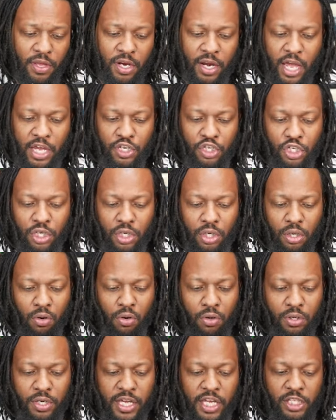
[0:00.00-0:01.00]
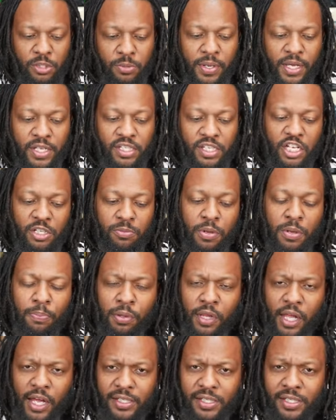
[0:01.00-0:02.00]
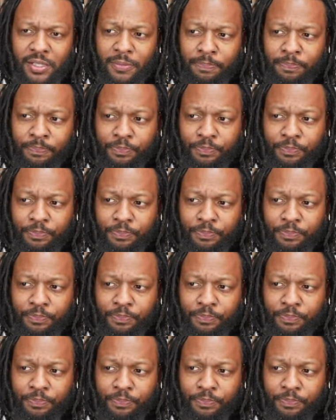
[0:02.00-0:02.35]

the nation on ESPN's SP Plus.